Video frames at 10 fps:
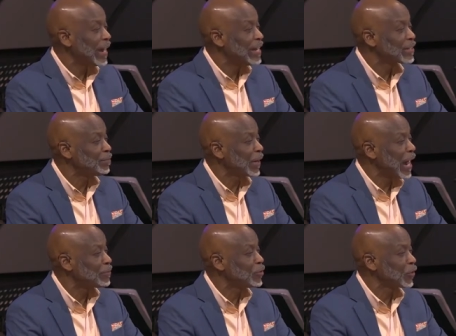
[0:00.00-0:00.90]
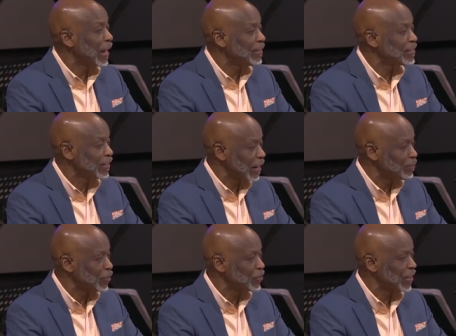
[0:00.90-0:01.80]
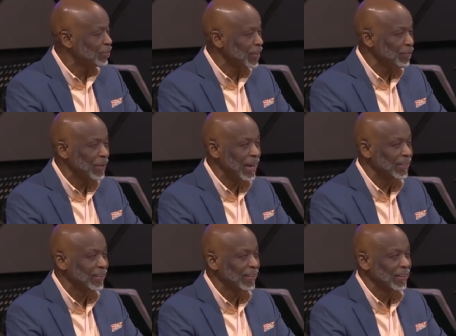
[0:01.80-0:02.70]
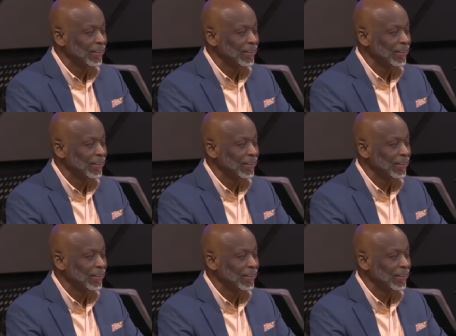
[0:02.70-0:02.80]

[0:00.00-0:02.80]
days, perhaps, you read the scripture, you're saying, man,